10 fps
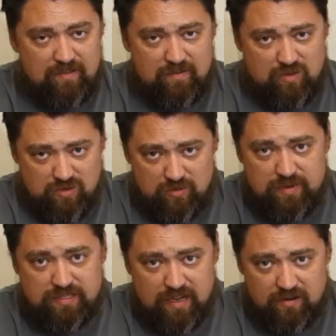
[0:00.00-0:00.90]
You do
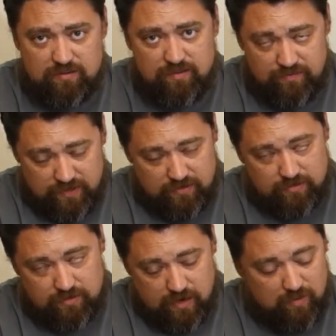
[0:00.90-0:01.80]
miss out on some
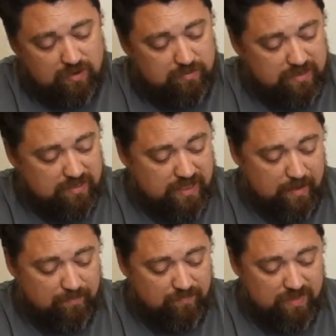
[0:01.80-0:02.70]
features. I will admit to
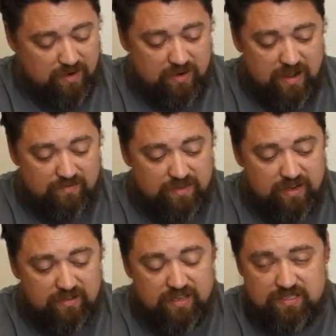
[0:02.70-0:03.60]
that. They don't have
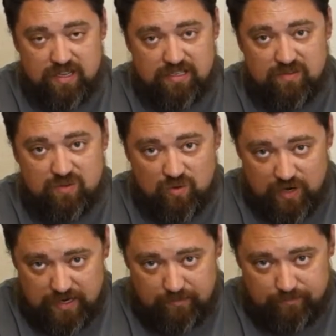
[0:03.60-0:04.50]
nearly as nice a screen.